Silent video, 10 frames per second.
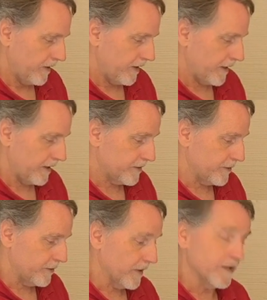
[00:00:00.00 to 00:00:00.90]
Uh,
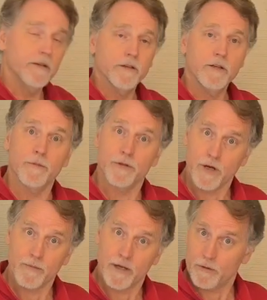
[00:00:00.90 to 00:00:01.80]
to
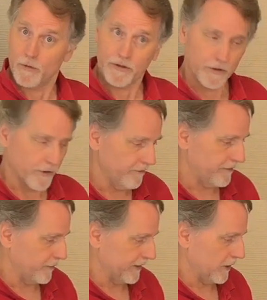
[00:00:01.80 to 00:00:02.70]
demonstrate maybe what the curve
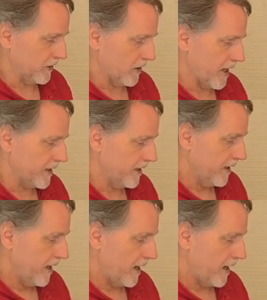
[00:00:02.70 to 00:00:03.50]
fit would look like,